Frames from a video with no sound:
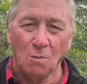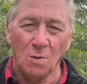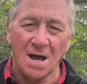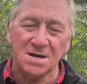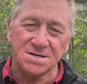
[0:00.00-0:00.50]

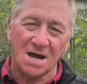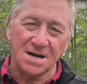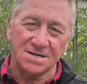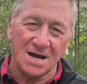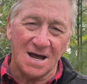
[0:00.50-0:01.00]
We
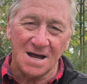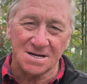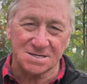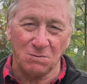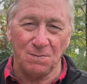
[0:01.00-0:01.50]
undertake
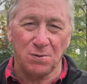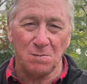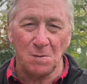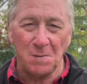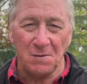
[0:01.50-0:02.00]
tasks that we
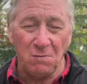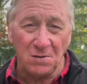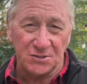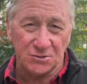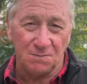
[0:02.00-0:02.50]
probably
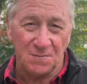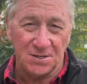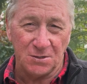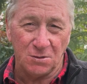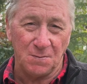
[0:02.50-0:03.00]
really shouldn't be
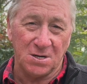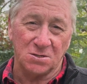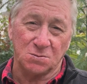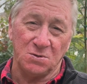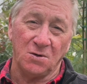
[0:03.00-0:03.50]
doing
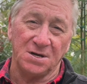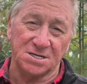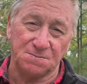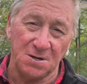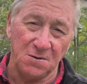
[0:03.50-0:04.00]
because we're not
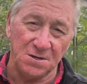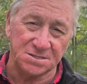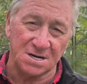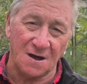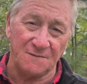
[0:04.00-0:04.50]

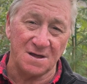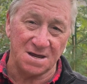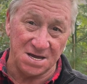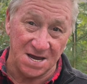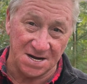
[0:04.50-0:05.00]
experienced enough
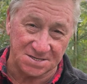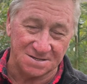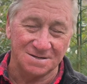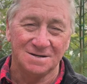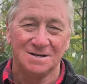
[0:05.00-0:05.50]
yet.
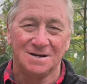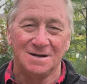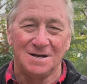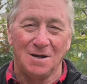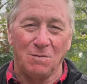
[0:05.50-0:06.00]

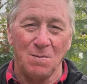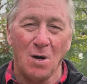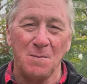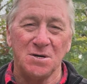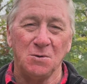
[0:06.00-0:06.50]
We
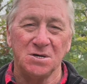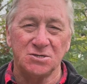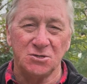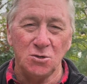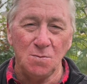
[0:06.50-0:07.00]
might be doing
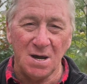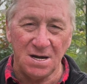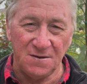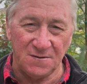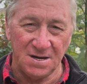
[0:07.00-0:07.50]
too
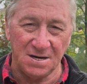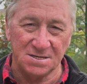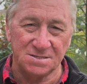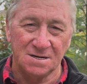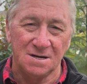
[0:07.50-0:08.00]
many things.